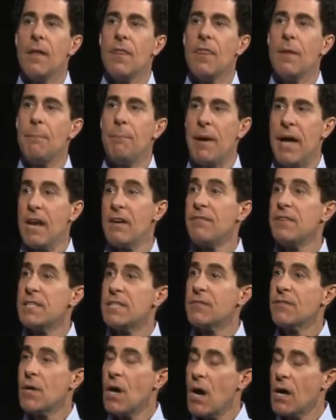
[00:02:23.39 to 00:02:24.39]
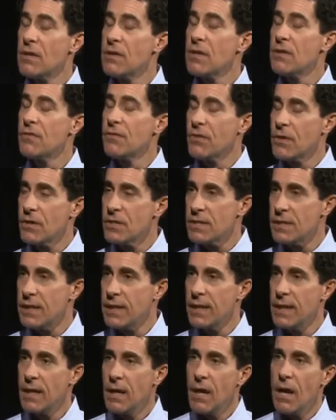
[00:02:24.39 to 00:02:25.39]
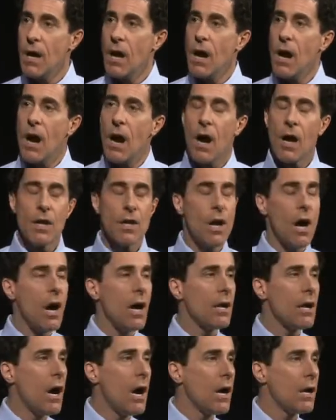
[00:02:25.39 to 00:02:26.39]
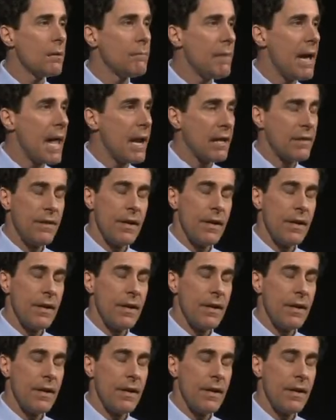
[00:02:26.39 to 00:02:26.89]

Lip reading: the benefits of cognitive diversity are not automatic.